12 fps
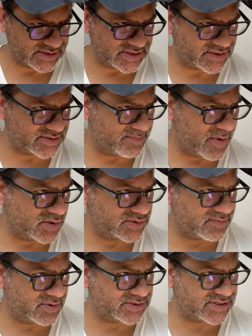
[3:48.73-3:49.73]

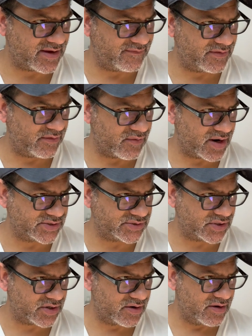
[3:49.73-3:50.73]
disposable safety
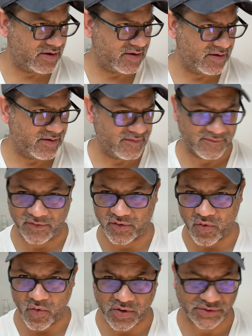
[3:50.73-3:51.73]
razor for
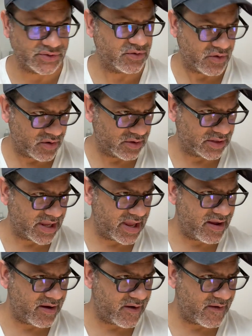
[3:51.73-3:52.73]
coarse or curly
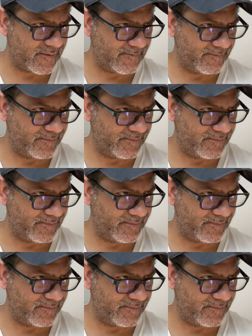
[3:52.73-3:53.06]
hair.